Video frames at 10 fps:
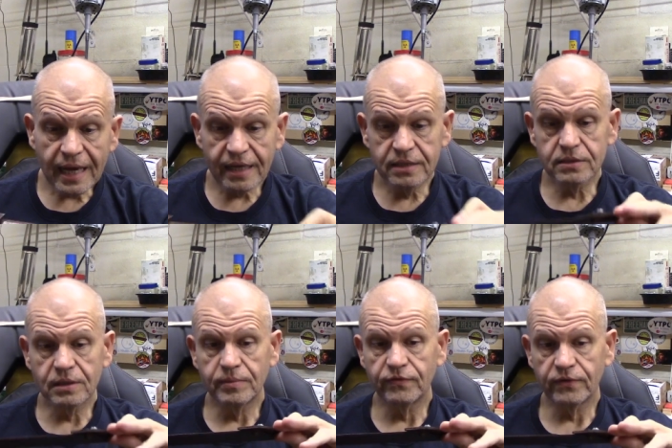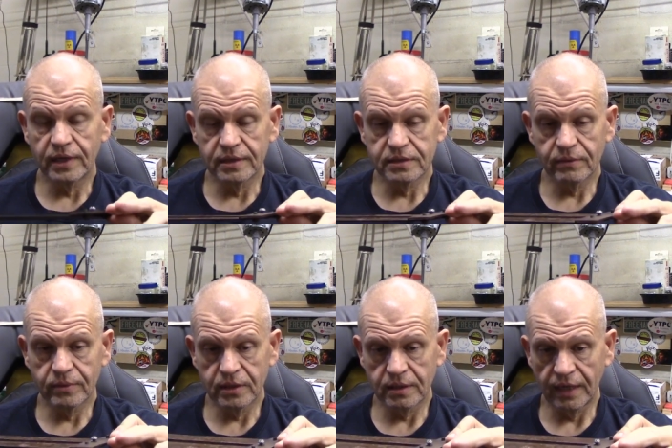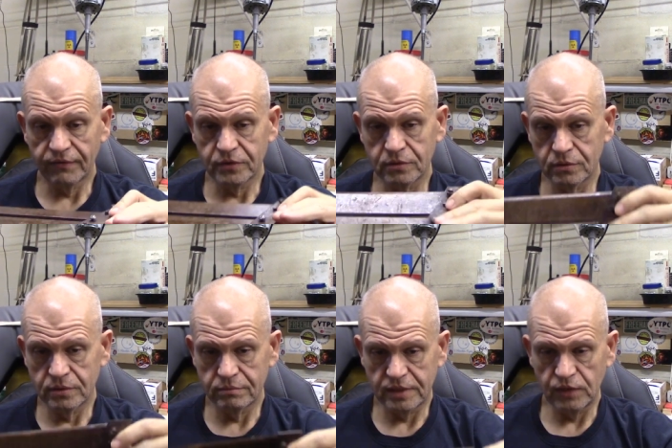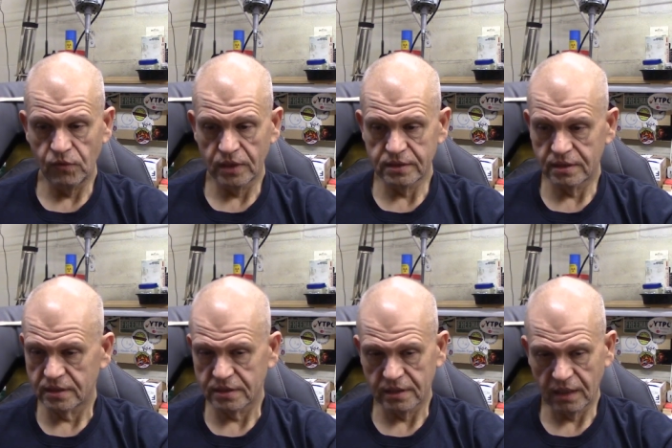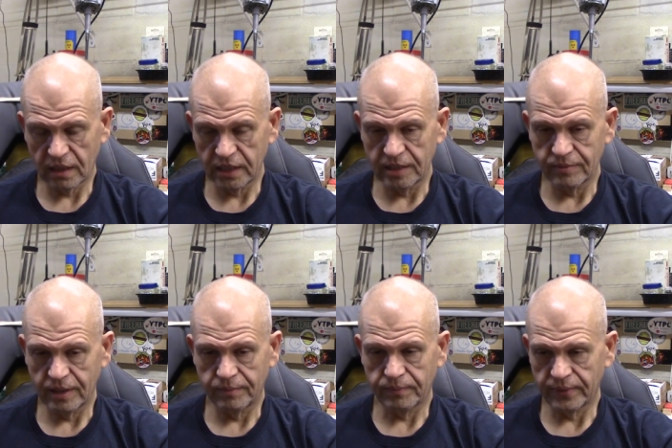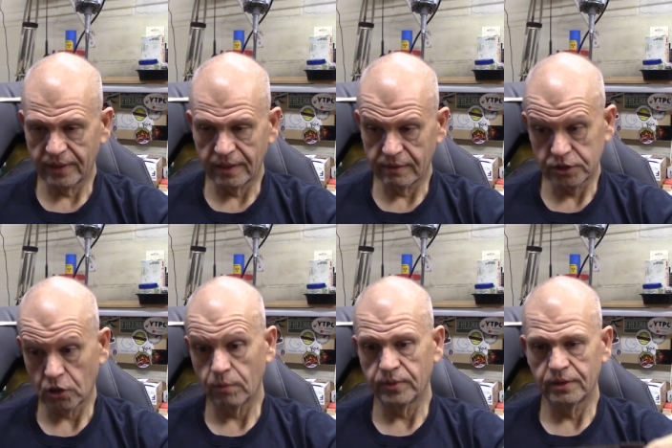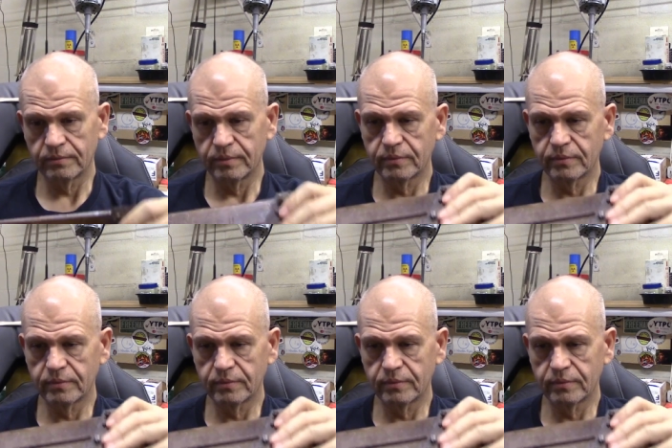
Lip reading: it's going to be fun. So I'm going to have to de-rust this, clean them up, sharpen them.